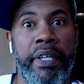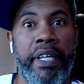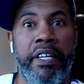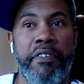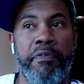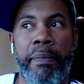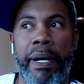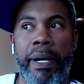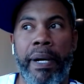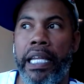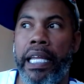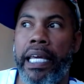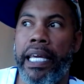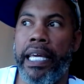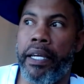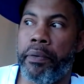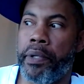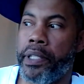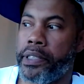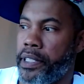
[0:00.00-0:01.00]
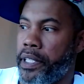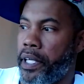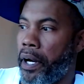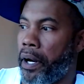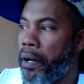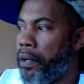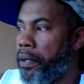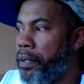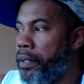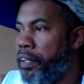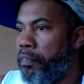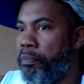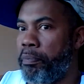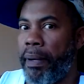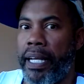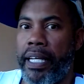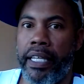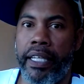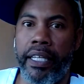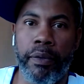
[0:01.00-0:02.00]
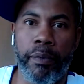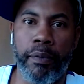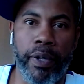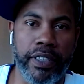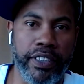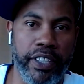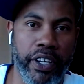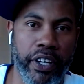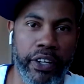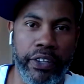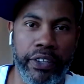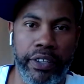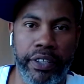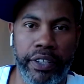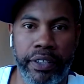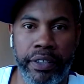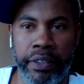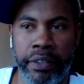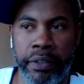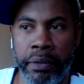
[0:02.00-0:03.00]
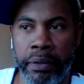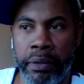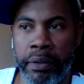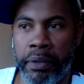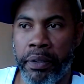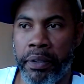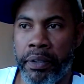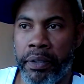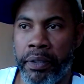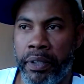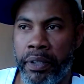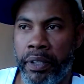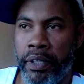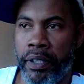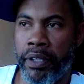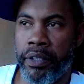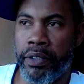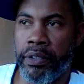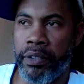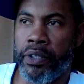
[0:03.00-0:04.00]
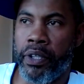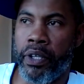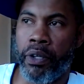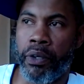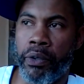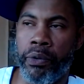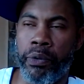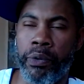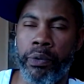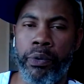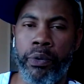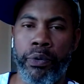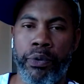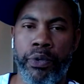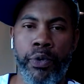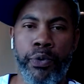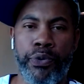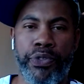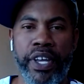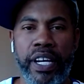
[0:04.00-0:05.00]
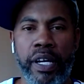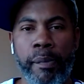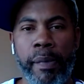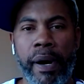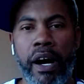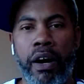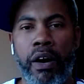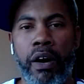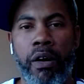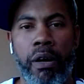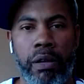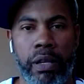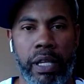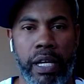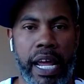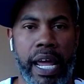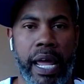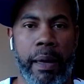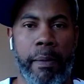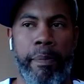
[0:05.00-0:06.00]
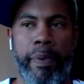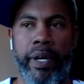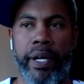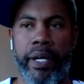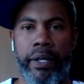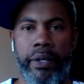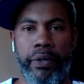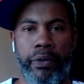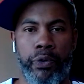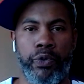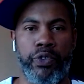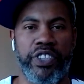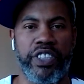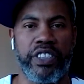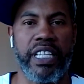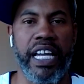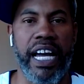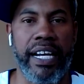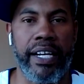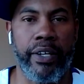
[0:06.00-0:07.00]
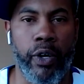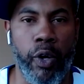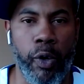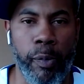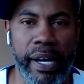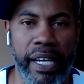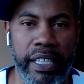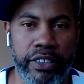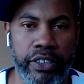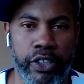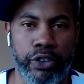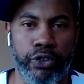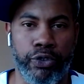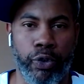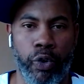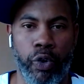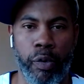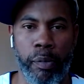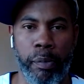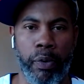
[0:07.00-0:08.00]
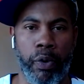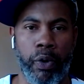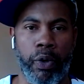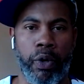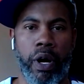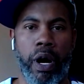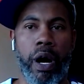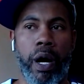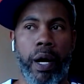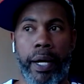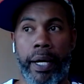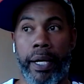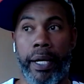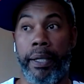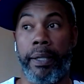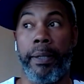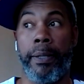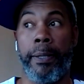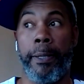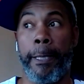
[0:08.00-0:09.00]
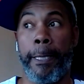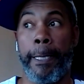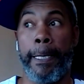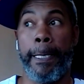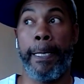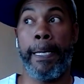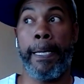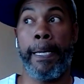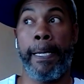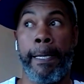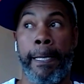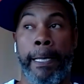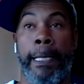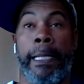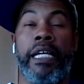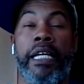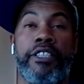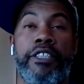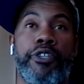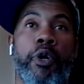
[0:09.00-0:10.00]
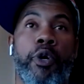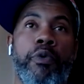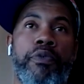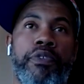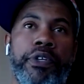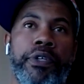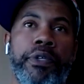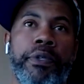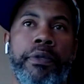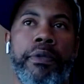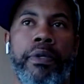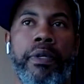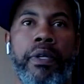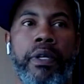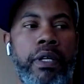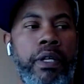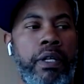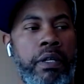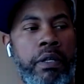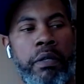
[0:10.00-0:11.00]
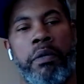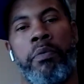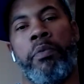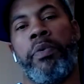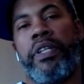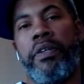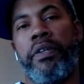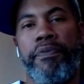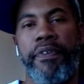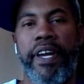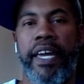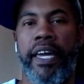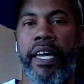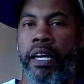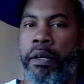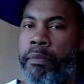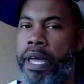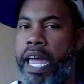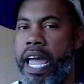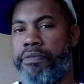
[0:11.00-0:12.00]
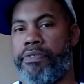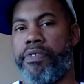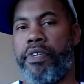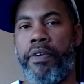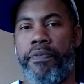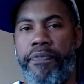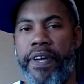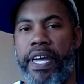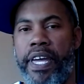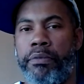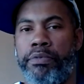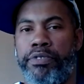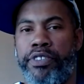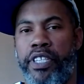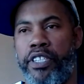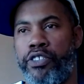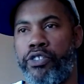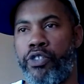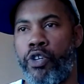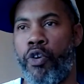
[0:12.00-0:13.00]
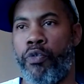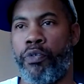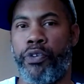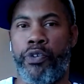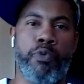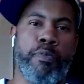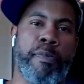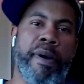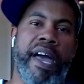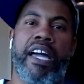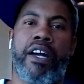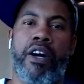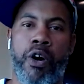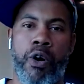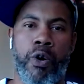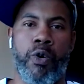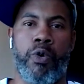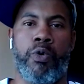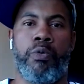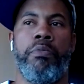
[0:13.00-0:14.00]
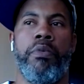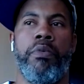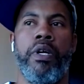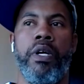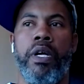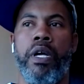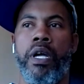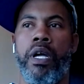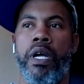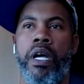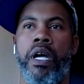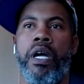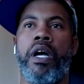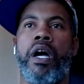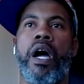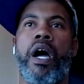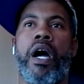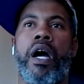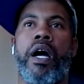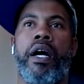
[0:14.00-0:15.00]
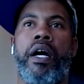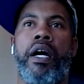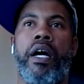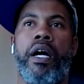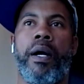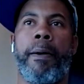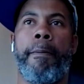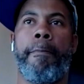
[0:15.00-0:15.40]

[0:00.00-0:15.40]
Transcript: if my leg wasn't hurting, if my knee wasn't hurting, you know, you you, you think about all of that, but you just got to go back to the drawing board. All right, it's over with the fam. After the fam shit is over, you back home. All right,